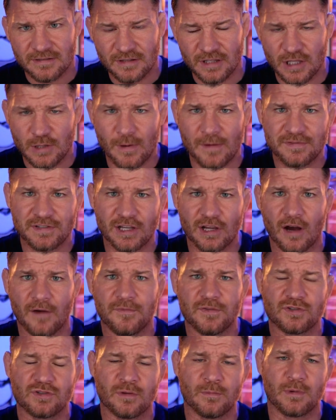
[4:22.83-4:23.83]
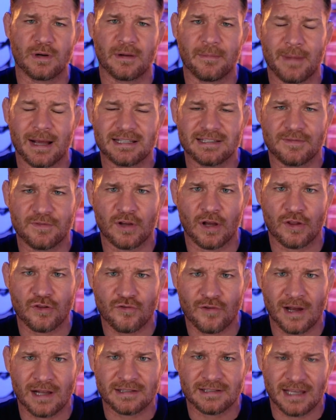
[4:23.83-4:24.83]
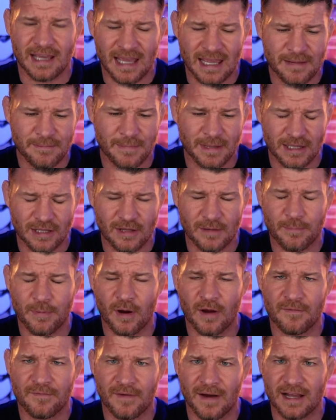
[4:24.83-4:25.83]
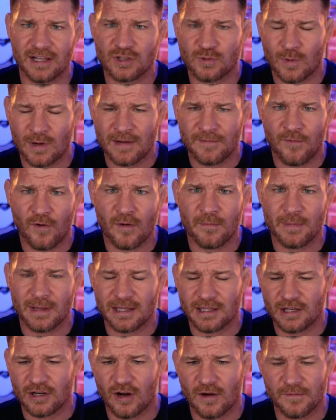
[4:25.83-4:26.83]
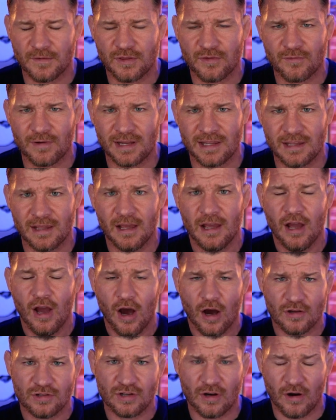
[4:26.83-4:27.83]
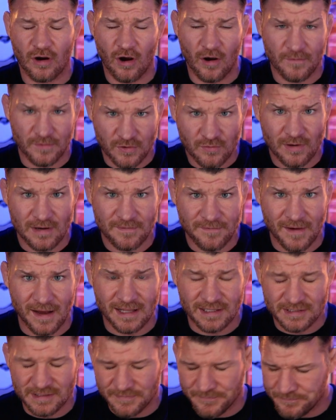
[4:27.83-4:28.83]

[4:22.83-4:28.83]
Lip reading: The UFC offers someone a massive contract, $8 million per fight, $24 million over three fights.